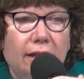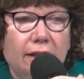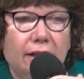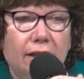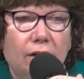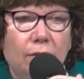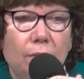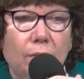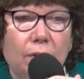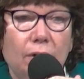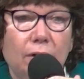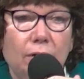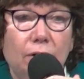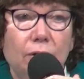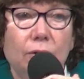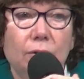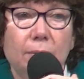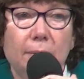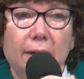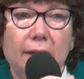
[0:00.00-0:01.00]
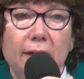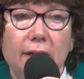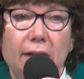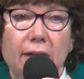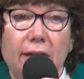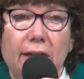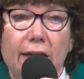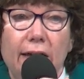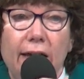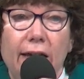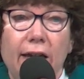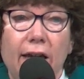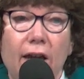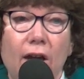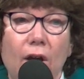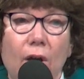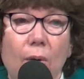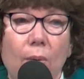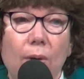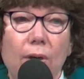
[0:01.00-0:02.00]
I said, oh, we're going to lose money today.
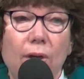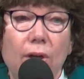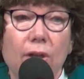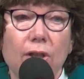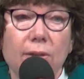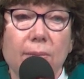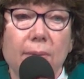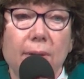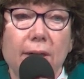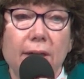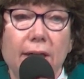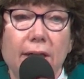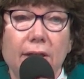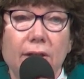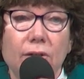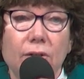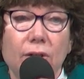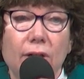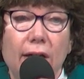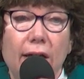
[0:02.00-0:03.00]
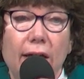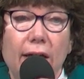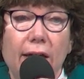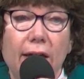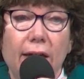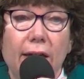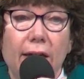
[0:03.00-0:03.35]
We lost money yesterday.